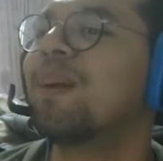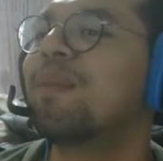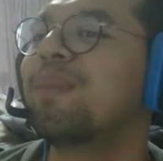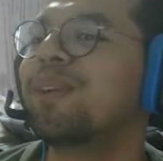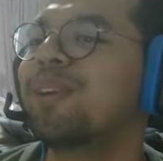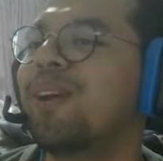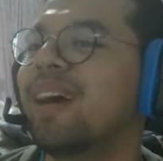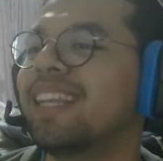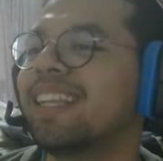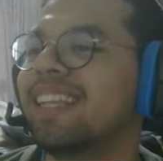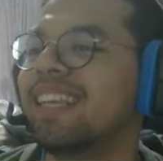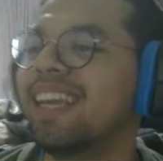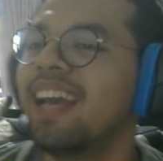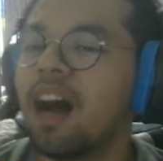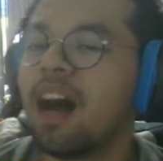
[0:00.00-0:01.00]
bodoh hari
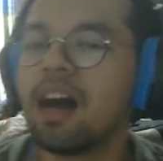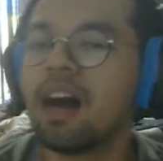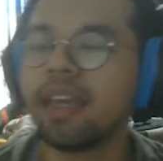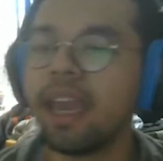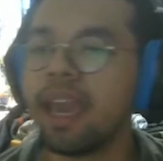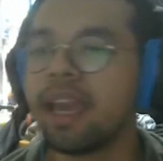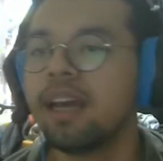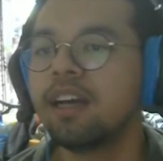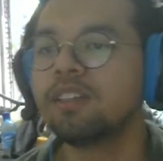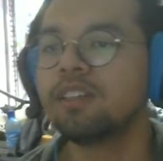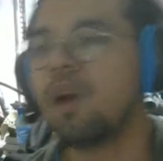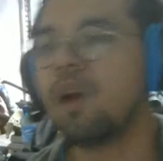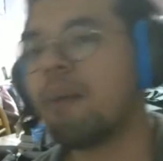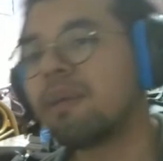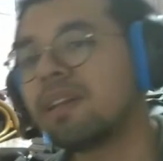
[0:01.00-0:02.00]
ni. Okay,
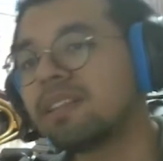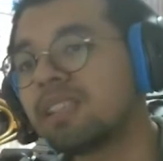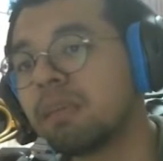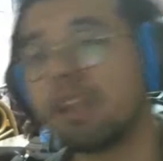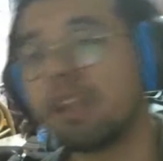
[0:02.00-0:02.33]
so I'm gonna skip a lot